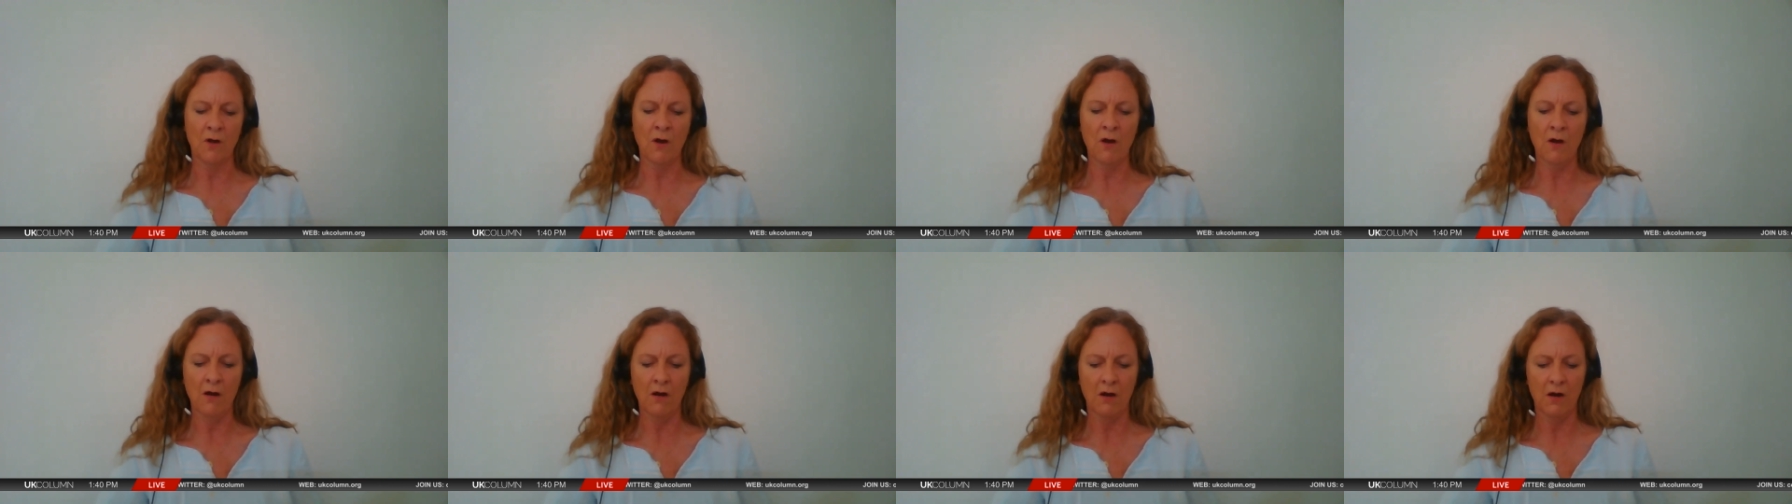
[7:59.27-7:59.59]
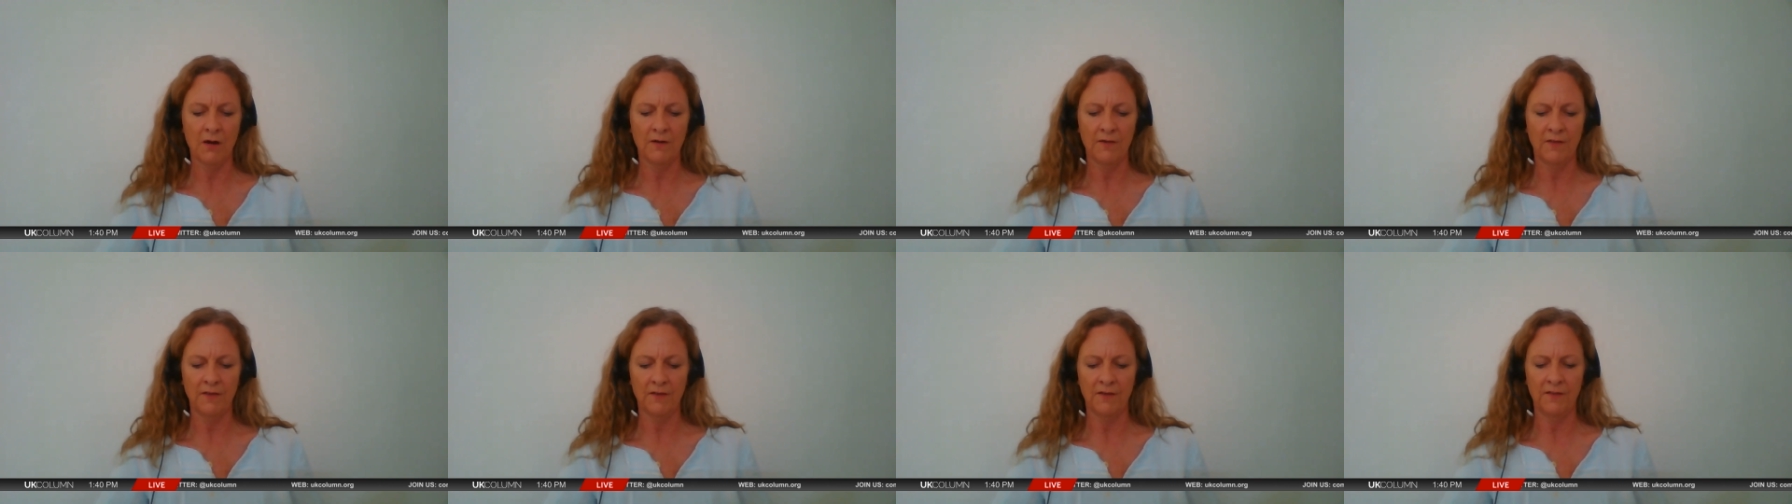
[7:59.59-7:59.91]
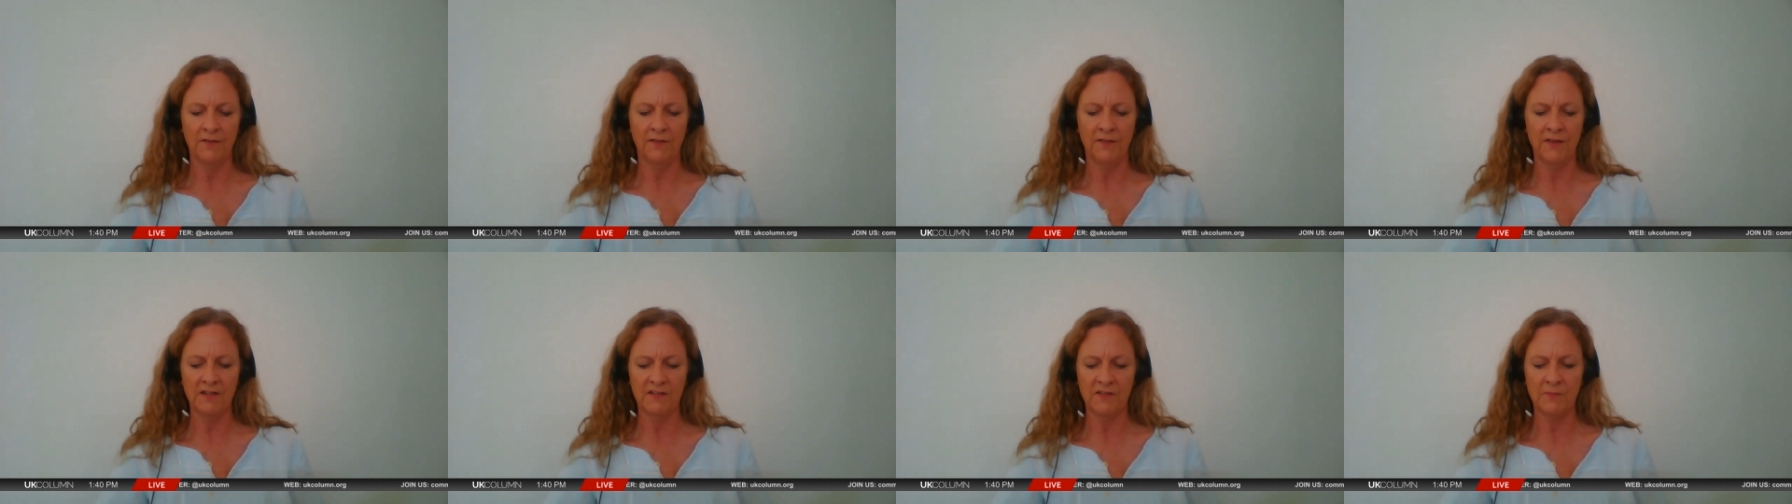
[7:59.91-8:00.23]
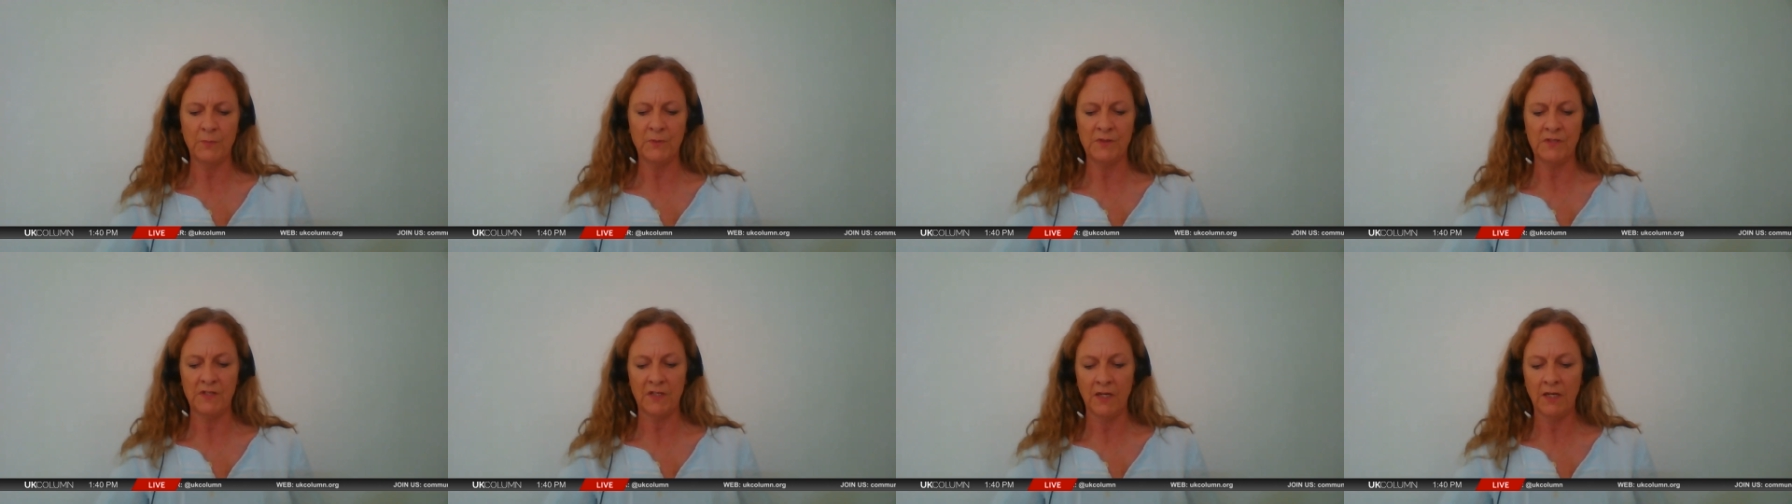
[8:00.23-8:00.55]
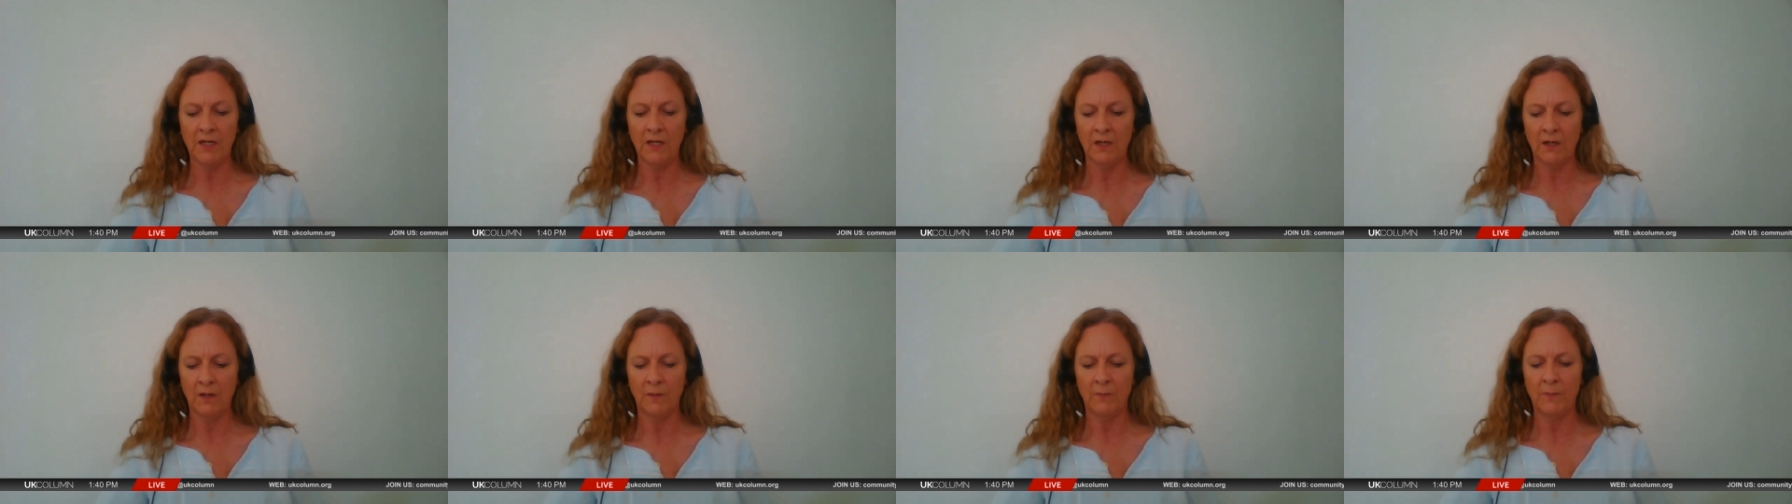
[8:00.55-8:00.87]
are that this
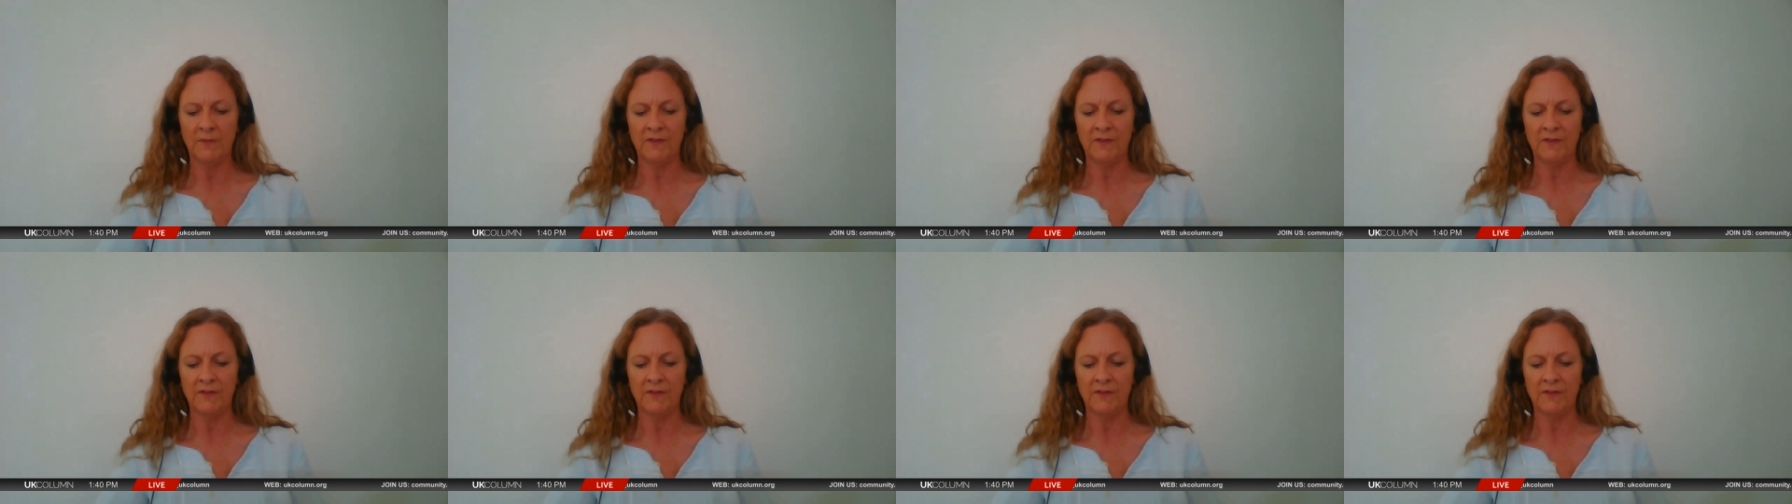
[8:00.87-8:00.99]
particular